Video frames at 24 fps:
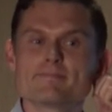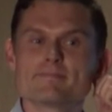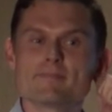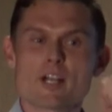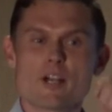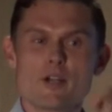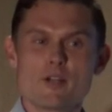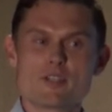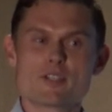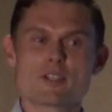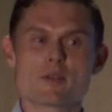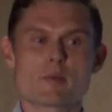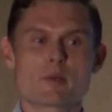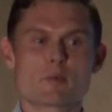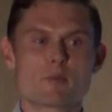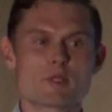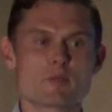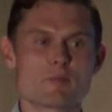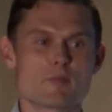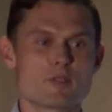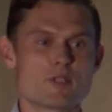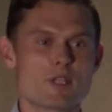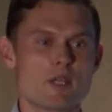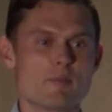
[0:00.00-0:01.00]
I heard someone
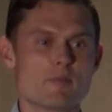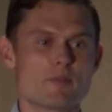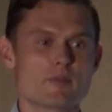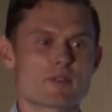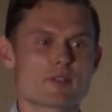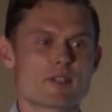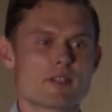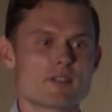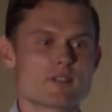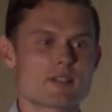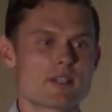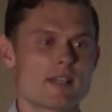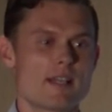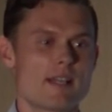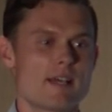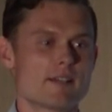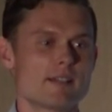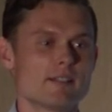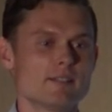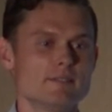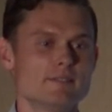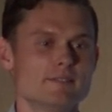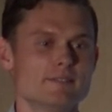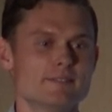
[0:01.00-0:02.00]
whisper chips. Can you say it
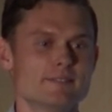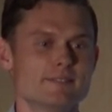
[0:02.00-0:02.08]
louder?